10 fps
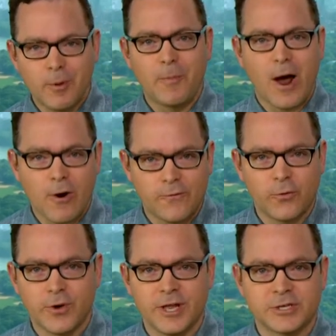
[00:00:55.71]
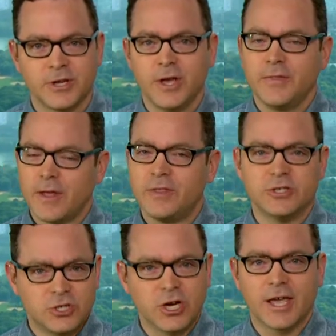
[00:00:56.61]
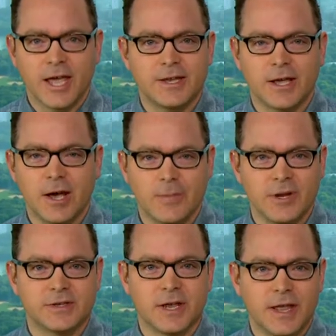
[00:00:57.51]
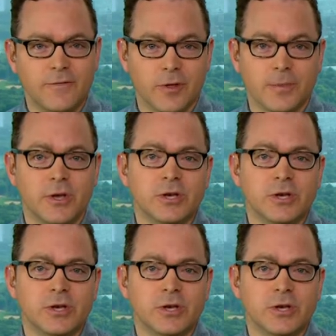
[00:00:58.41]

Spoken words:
powerful reach that these gigantic companies can give them.